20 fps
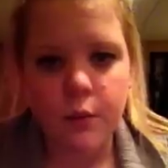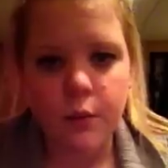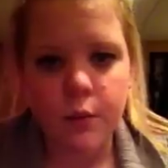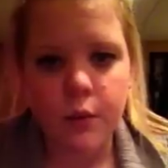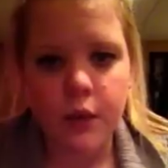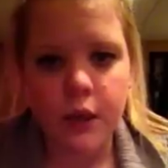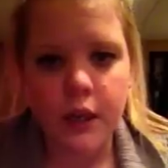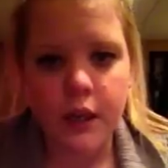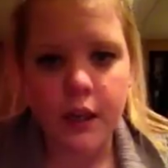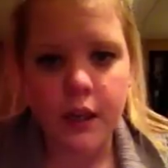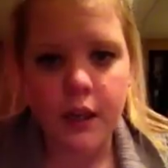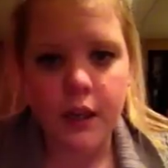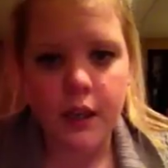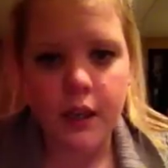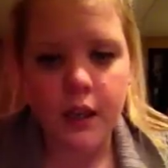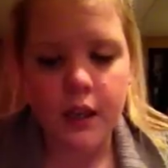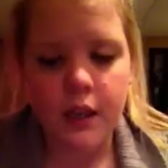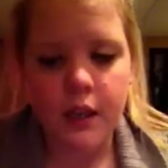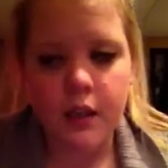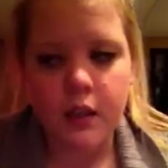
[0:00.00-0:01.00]
when
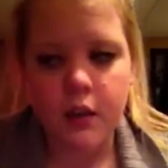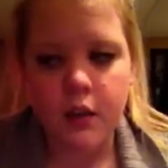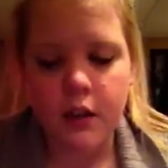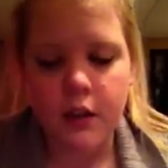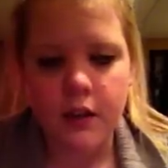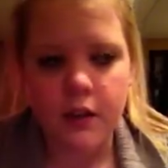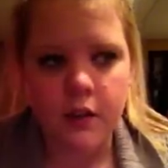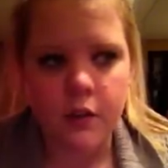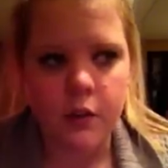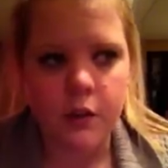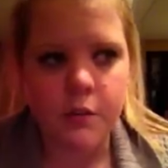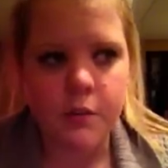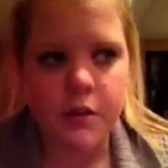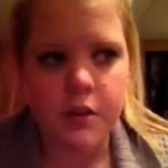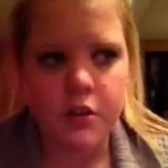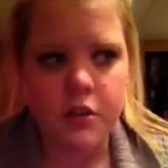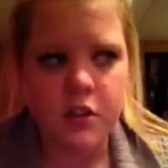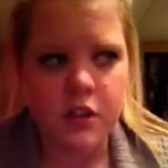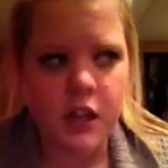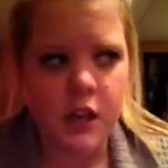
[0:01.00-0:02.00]
I, okay, so when I'm in
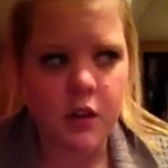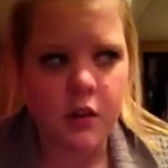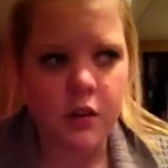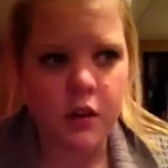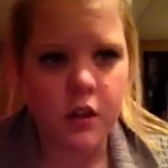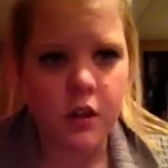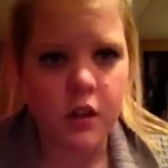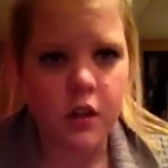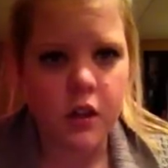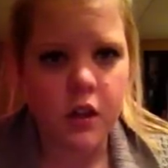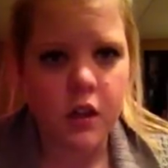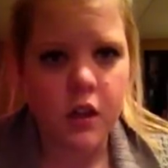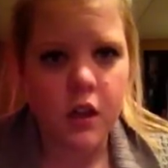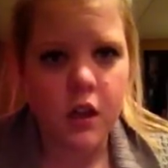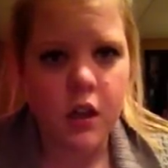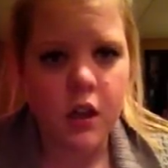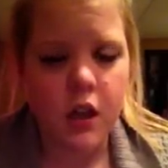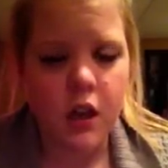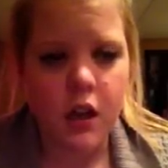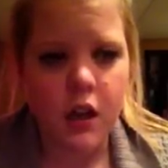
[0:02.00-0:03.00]
the shower,
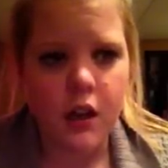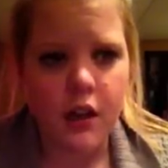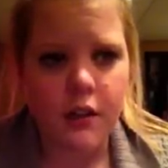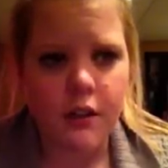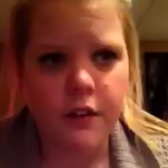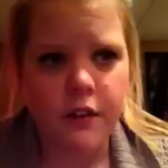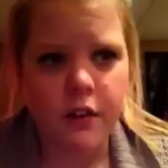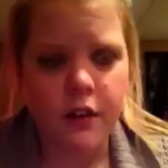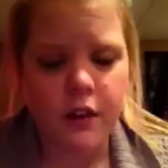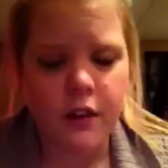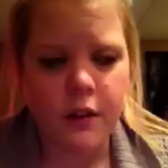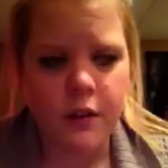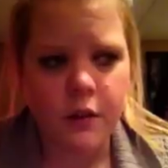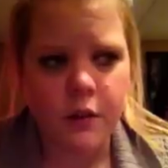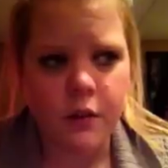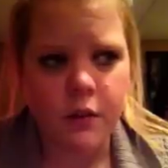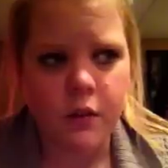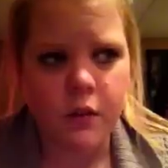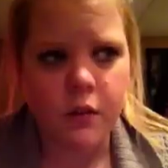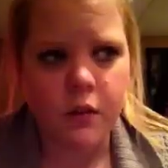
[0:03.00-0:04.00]
I, okay,
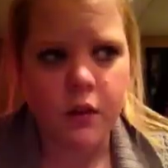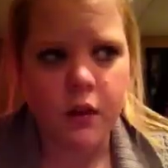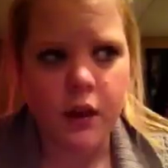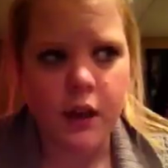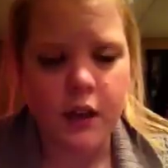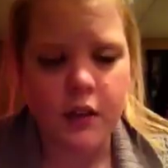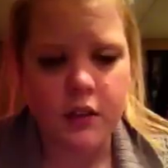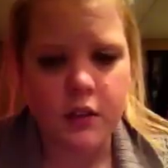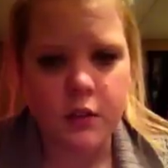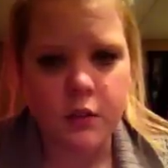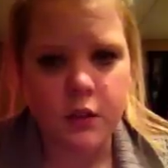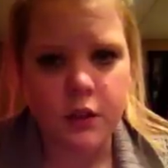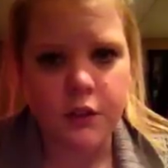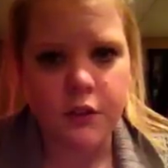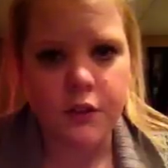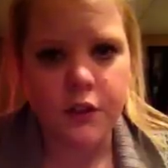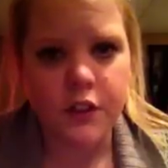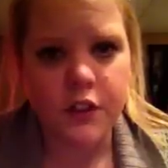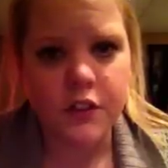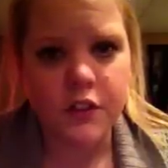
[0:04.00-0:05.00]
so actually what I
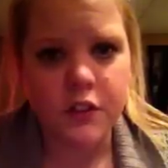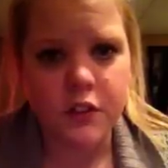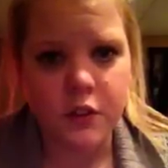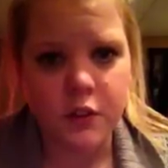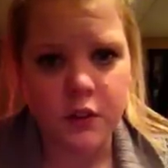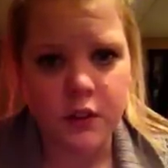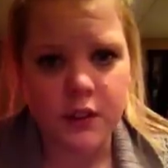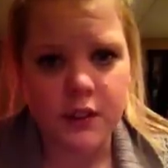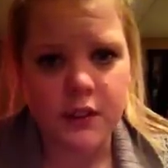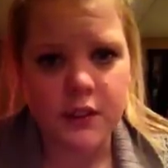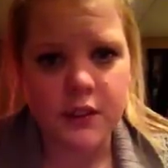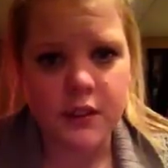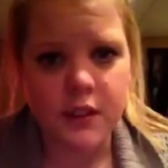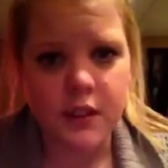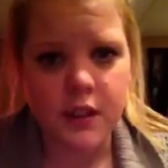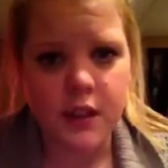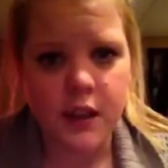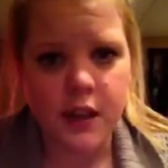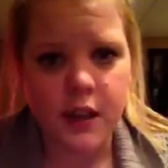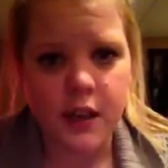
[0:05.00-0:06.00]
first notice
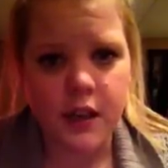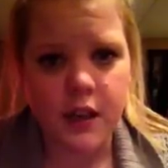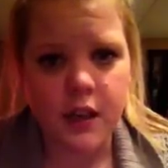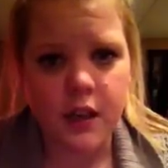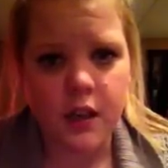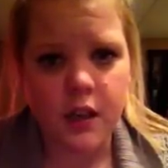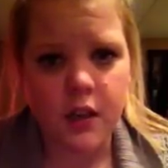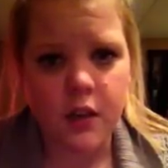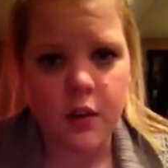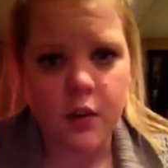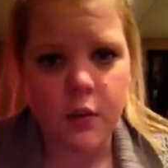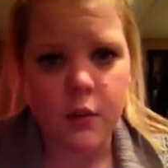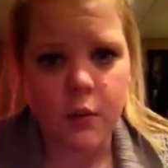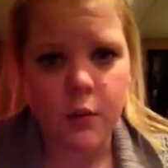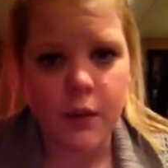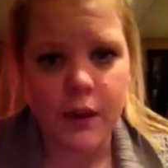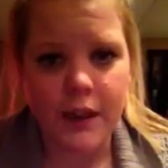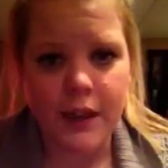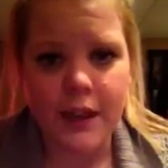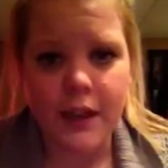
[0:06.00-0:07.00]
that
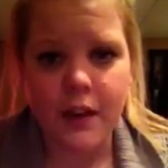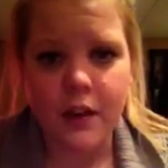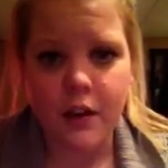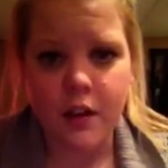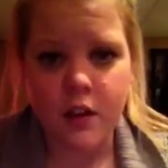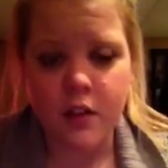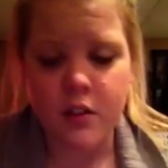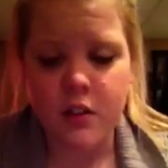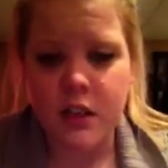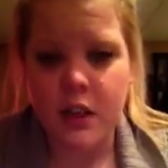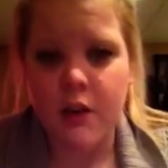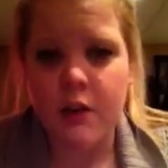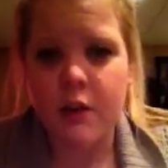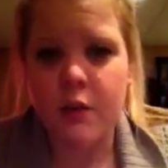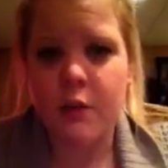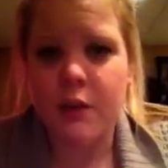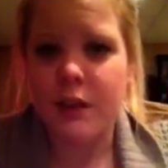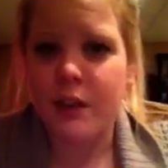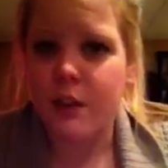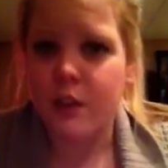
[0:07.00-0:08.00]
when I get out of the shower,
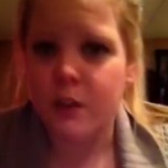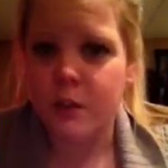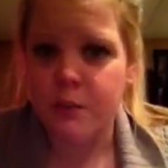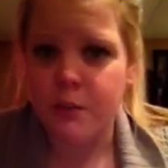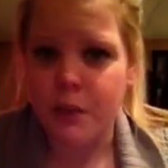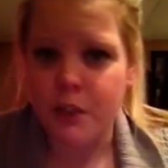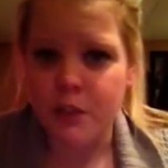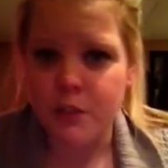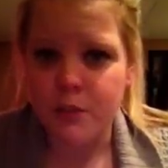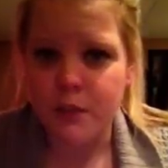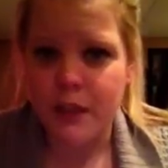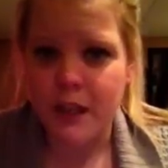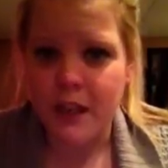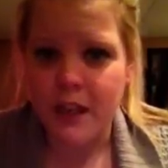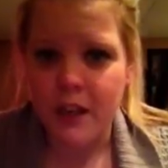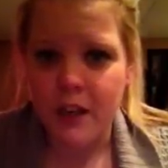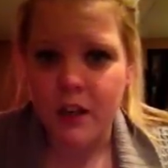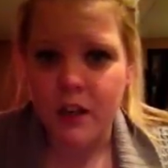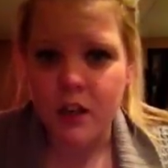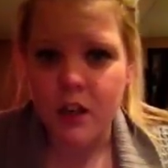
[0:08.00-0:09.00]
when I go to brush my
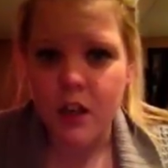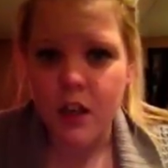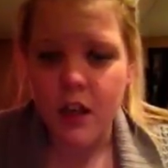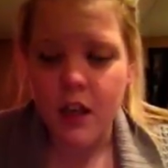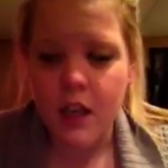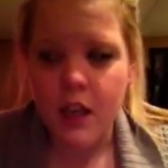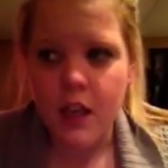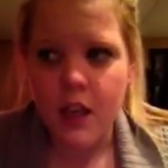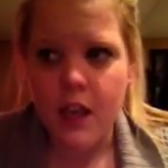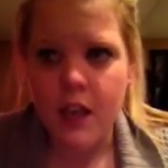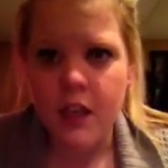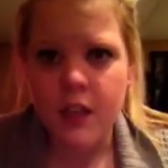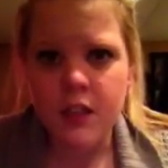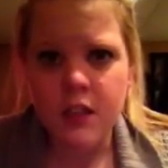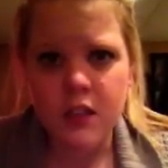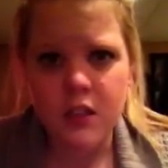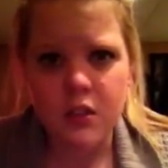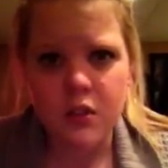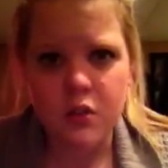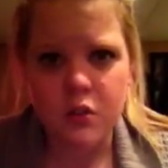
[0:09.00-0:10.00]
hair, it is
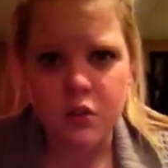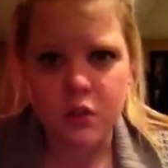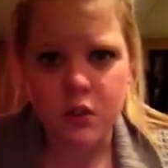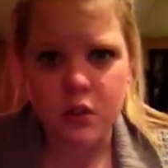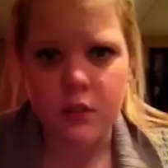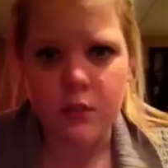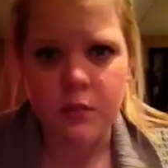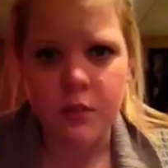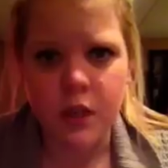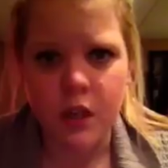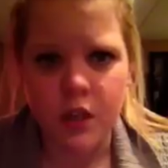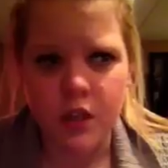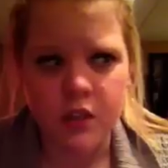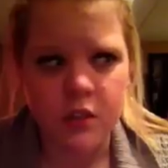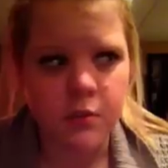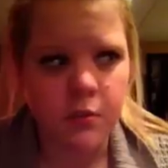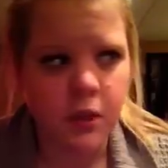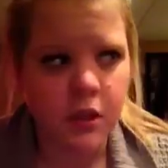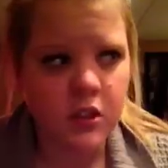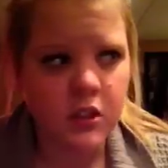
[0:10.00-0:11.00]
extremely hard to
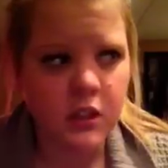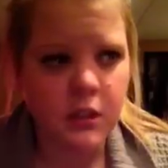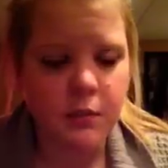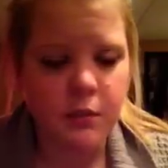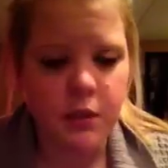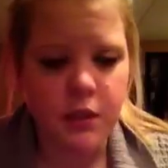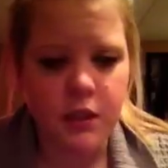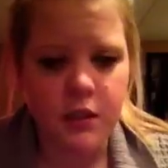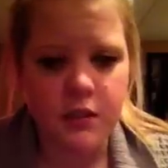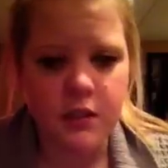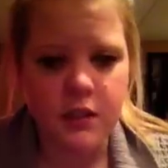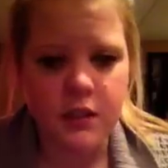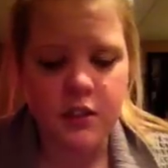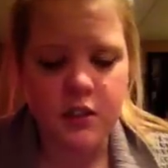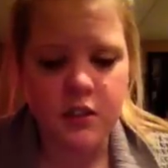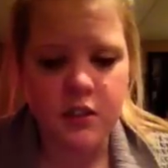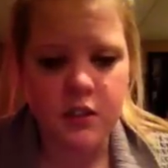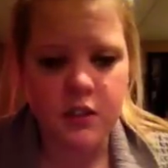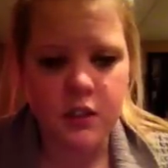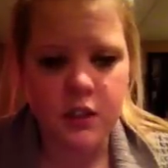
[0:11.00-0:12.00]
brush it because it
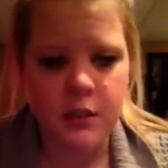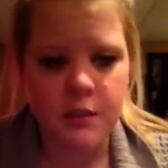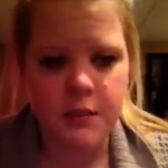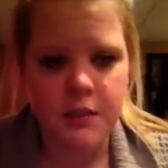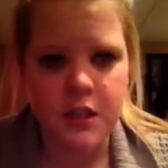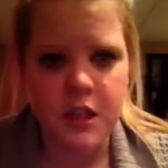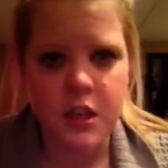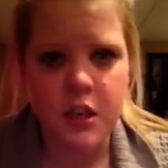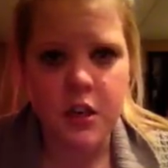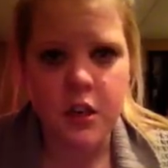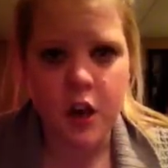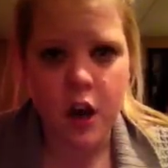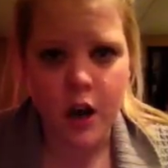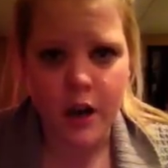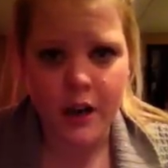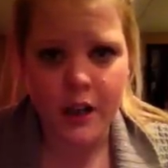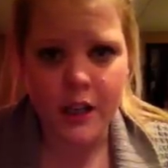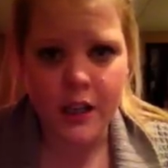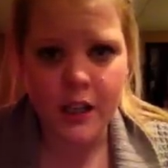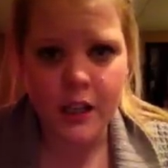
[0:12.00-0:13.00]
just keeps
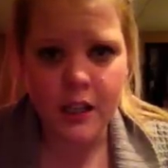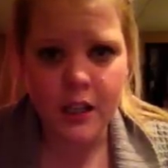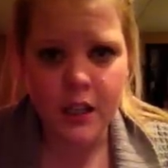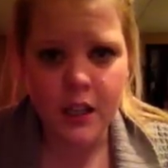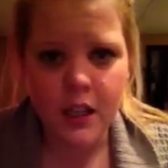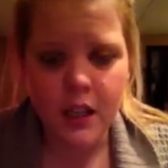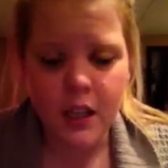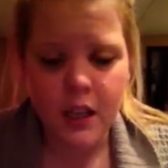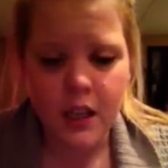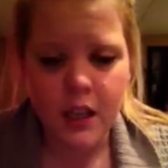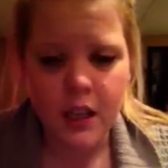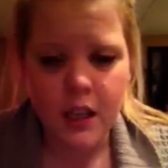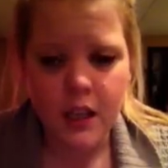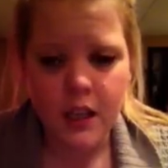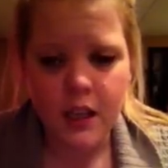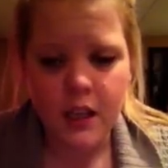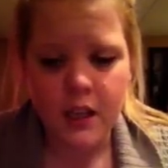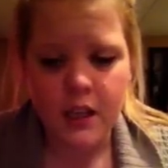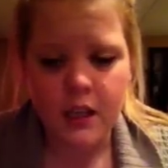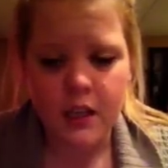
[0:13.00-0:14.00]
knotting
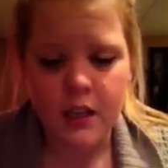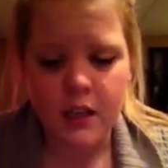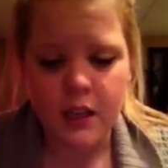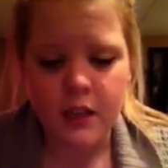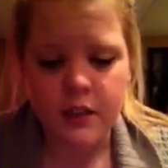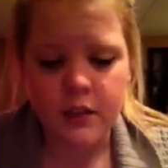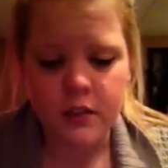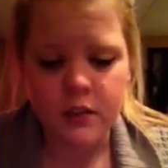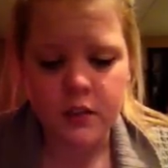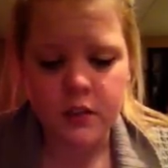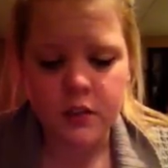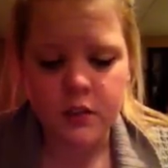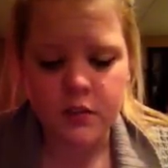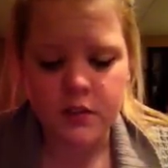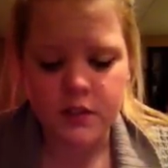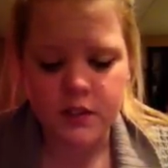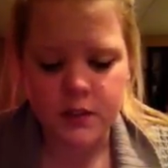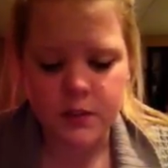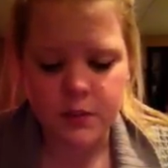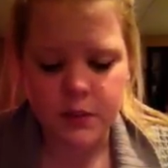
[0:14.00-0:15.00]
and I don't know if
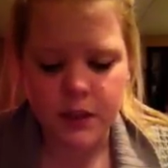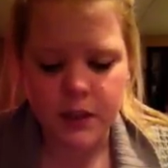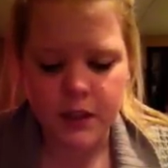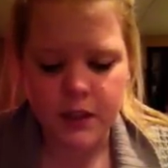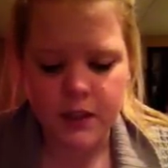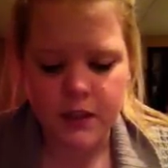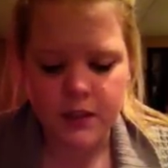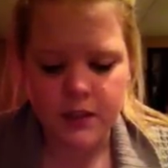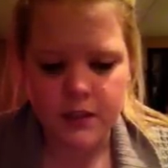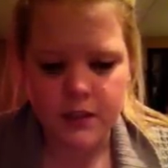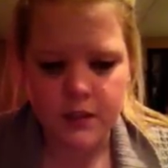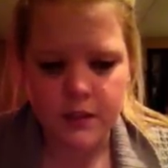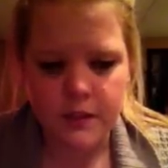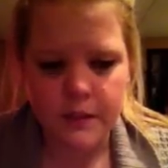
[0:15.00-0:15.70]
it's because